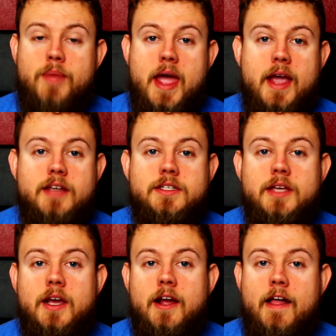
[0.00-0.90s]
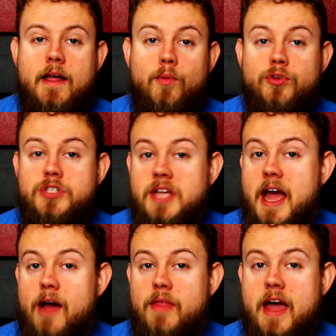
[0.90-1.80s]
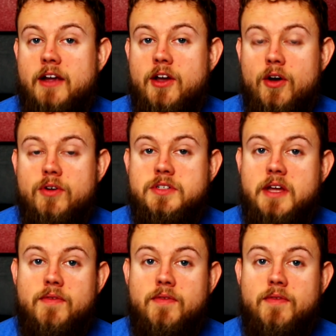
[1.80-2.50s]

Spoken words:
pace, and we'll see how that goes.